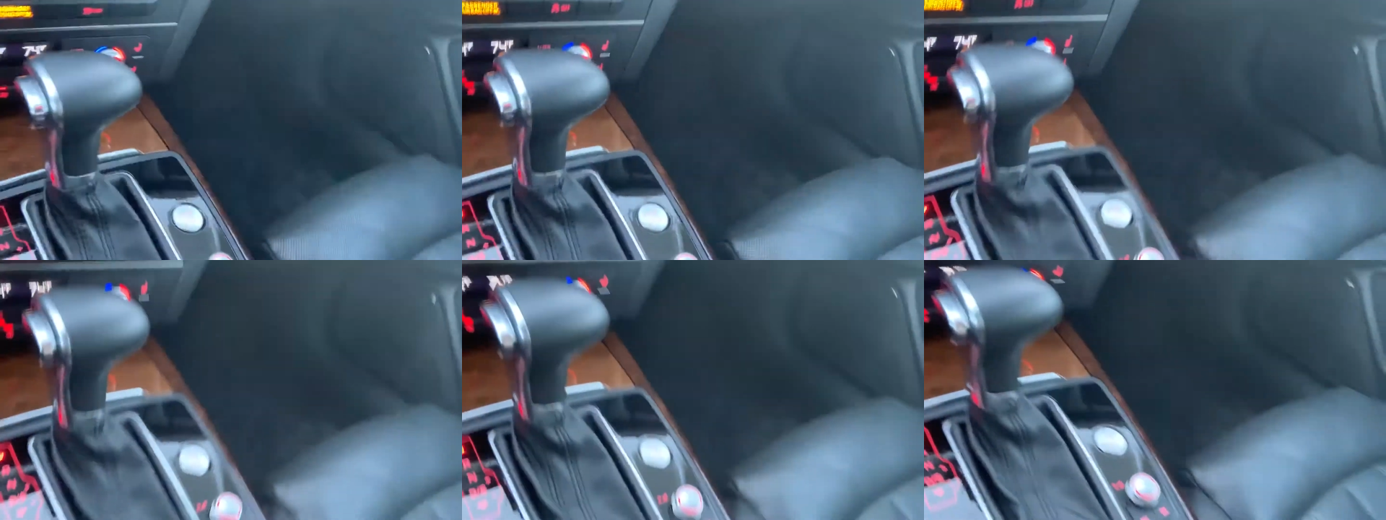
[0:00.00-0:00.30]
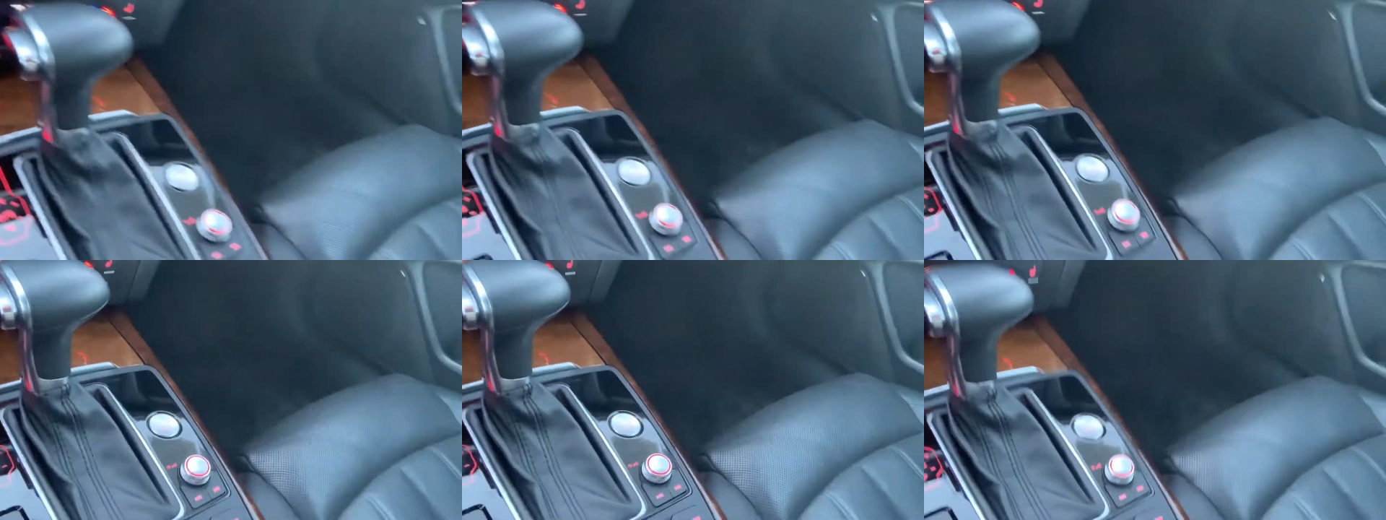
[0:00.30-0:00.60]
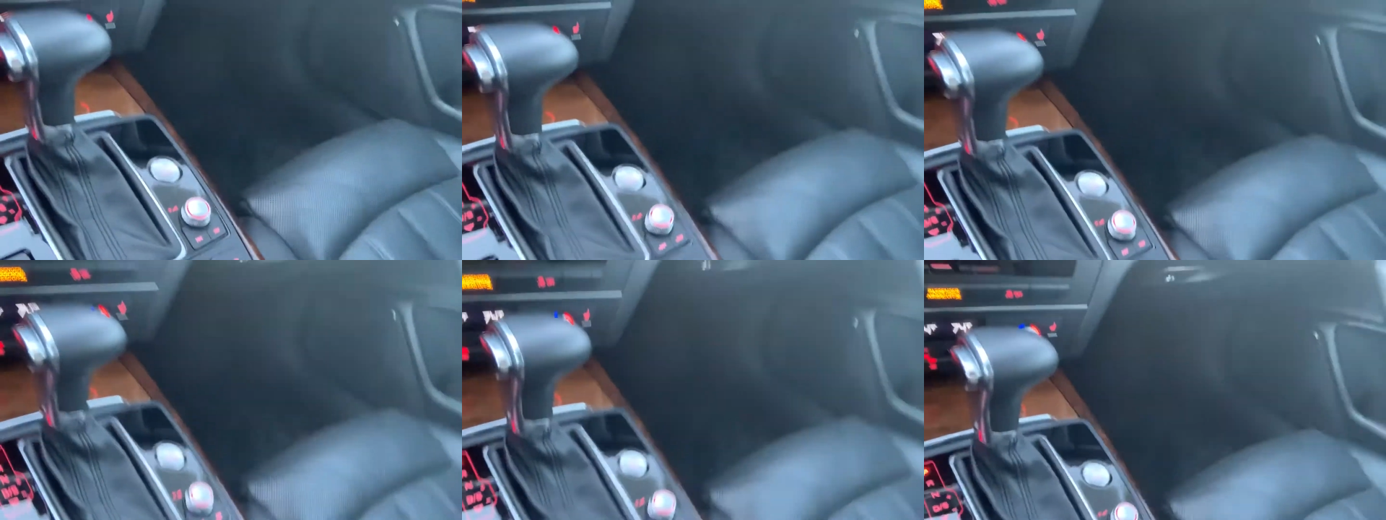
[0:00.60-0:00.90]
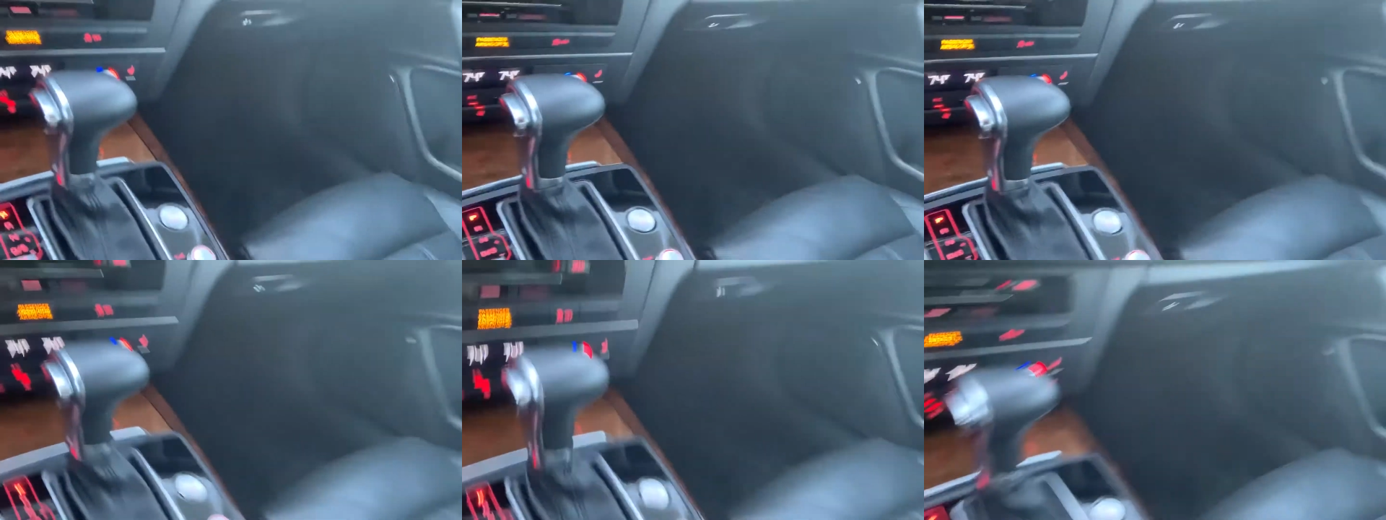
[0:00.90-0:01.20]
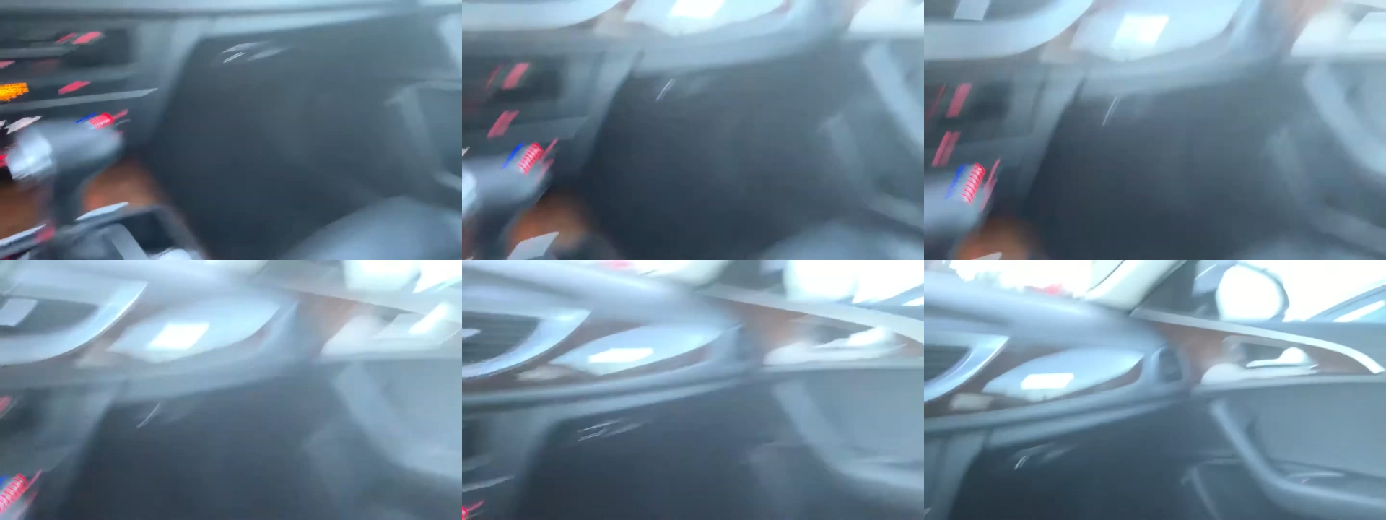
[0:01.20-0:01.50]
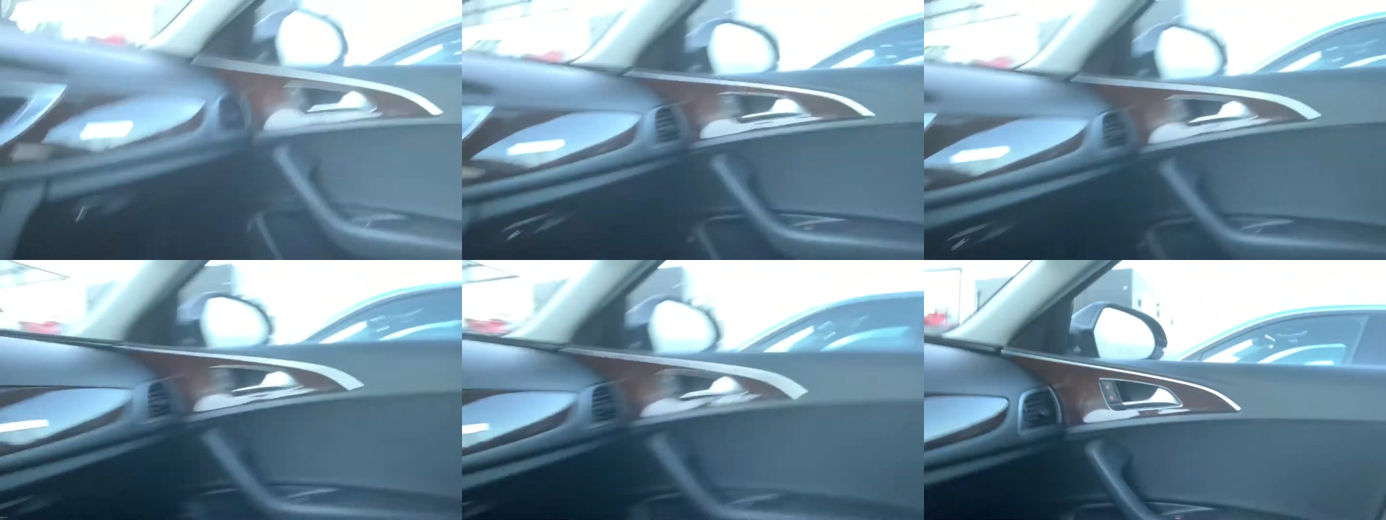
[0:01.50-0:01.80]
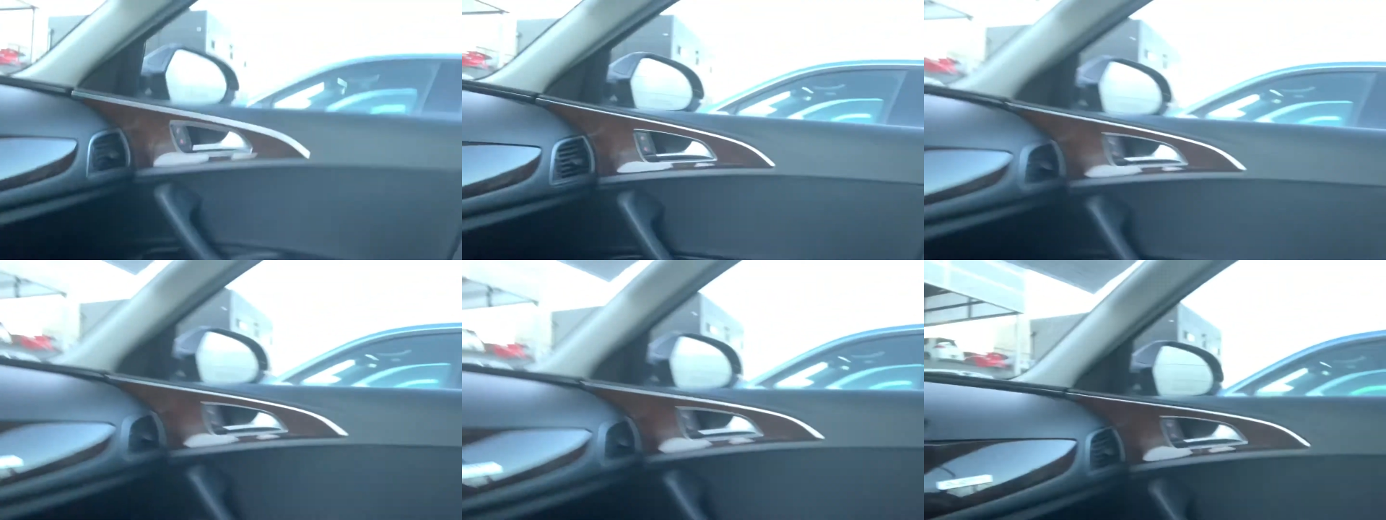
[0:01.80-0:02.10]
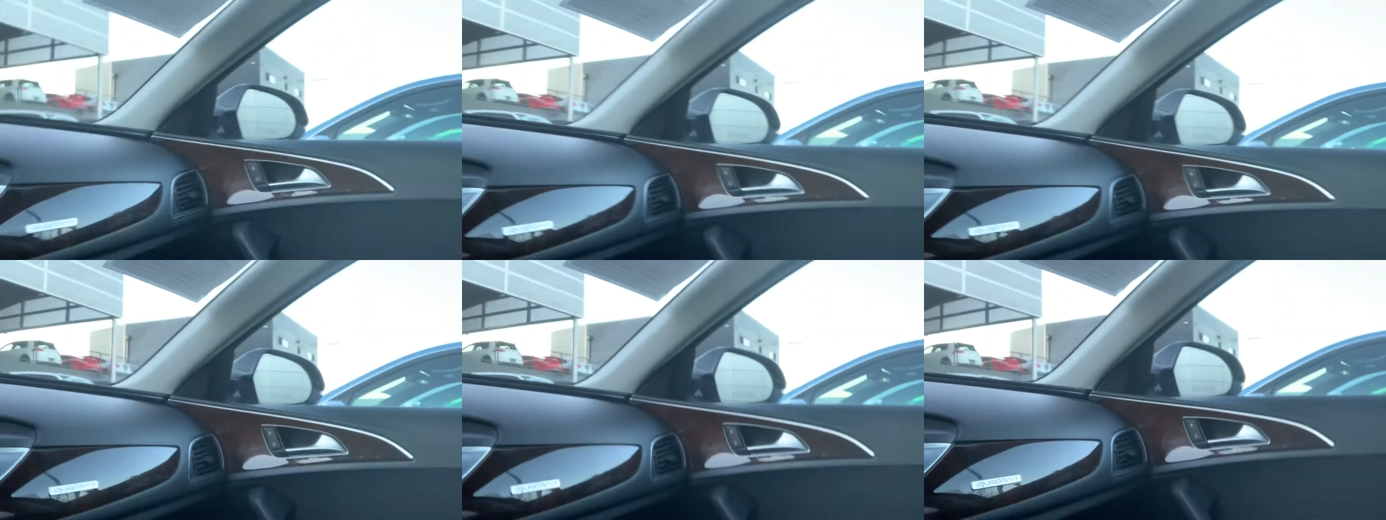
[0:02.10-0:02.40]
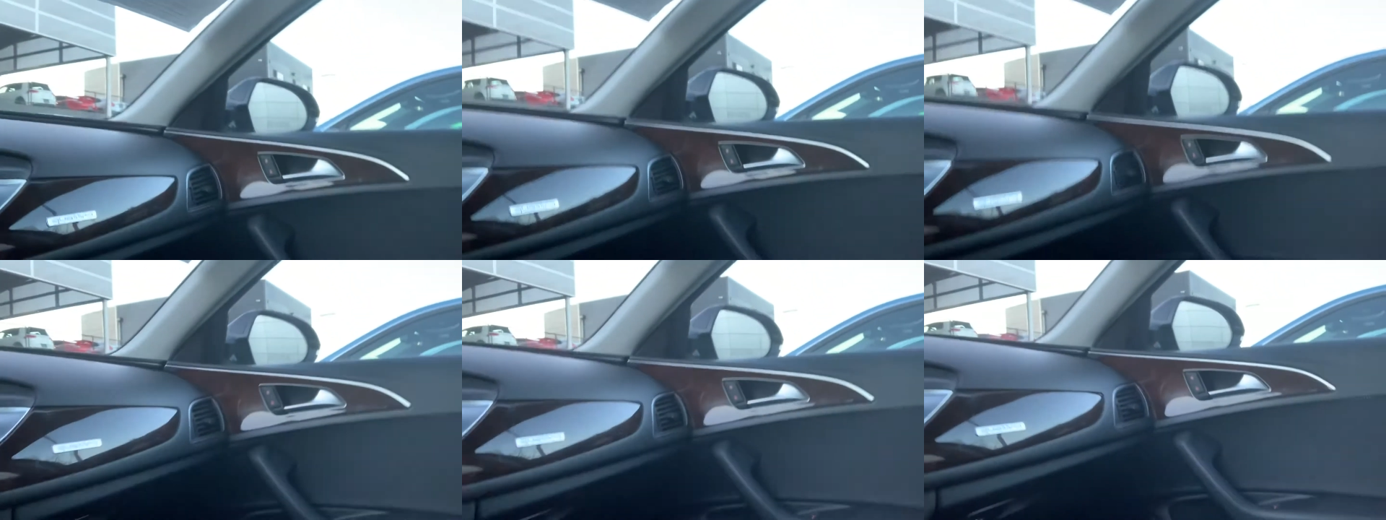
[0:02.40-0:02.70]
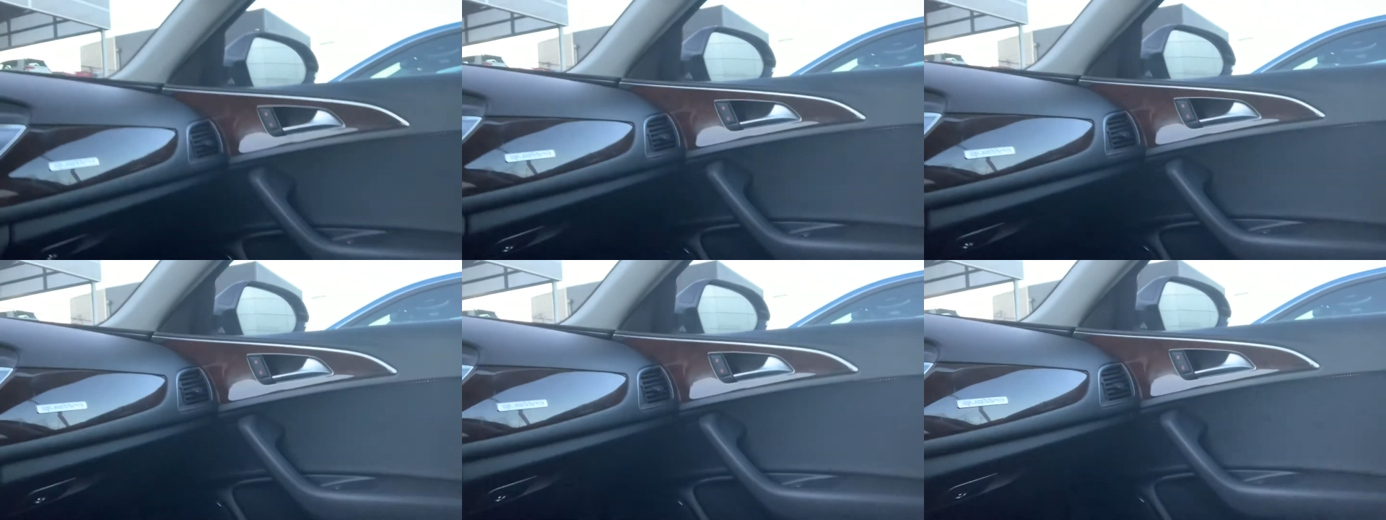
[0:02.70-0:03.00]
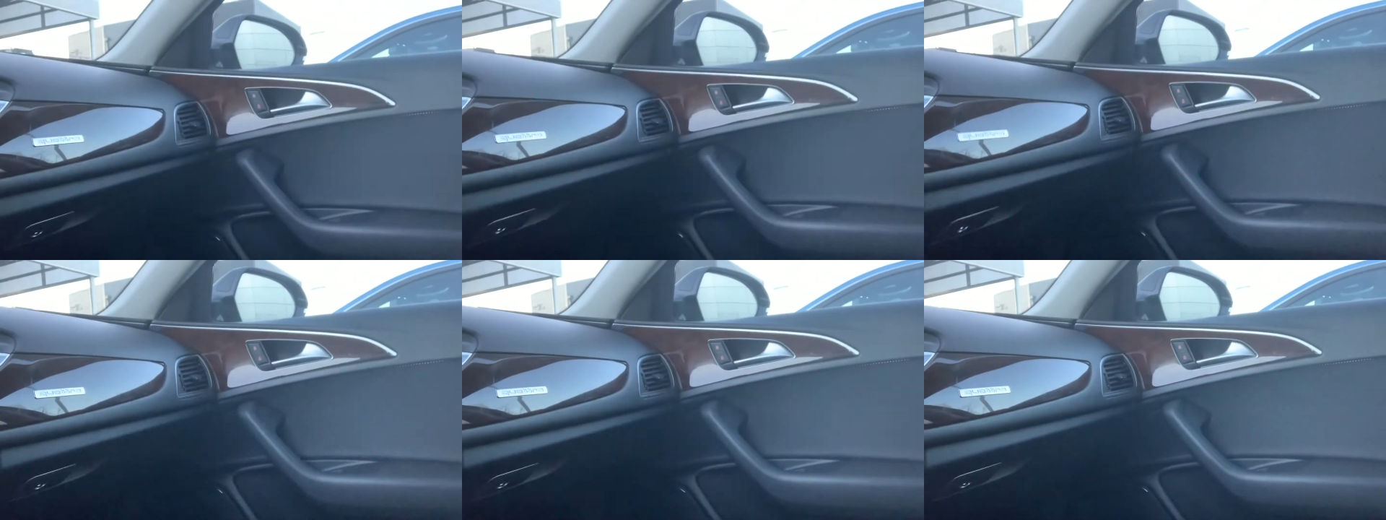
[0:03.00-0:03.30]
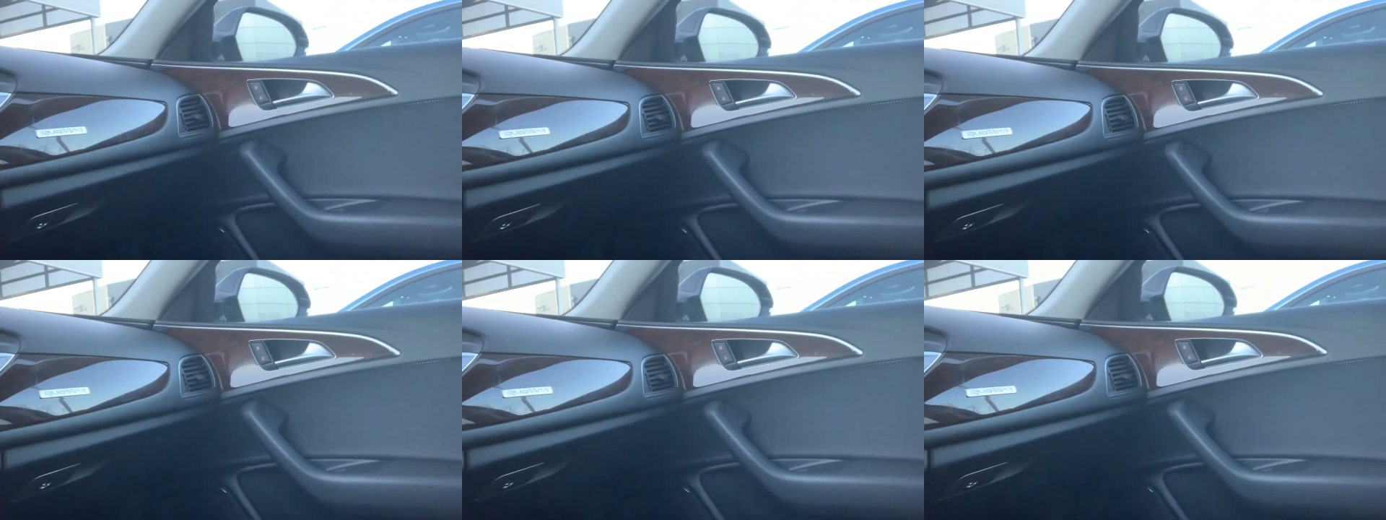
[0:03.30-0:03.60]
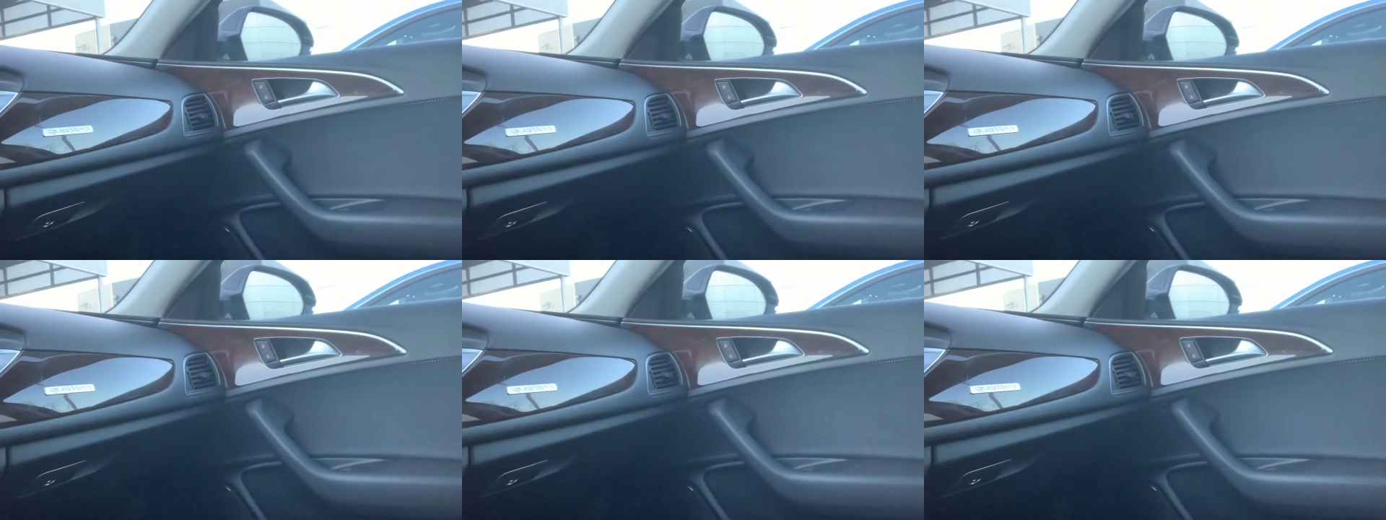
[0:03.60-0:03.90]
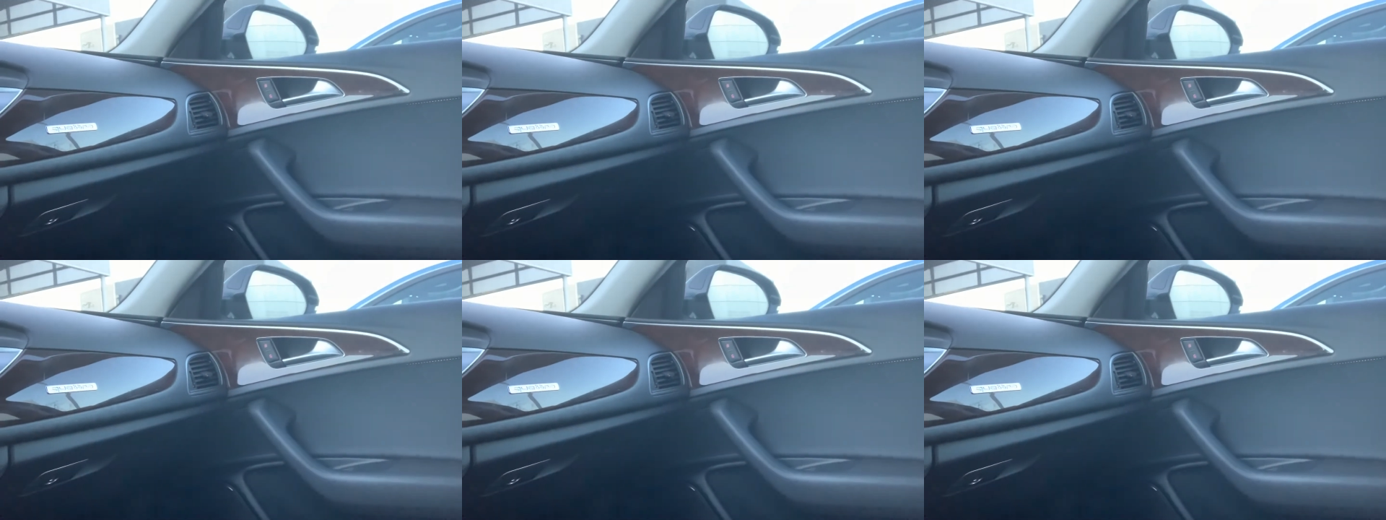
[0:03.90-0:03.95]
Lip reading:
[unreadable: no face in view]